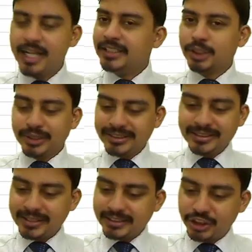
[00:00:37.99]
So this
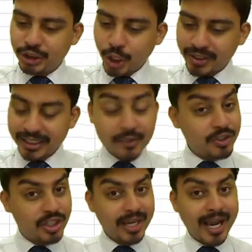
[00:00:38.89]
is a shortcut key which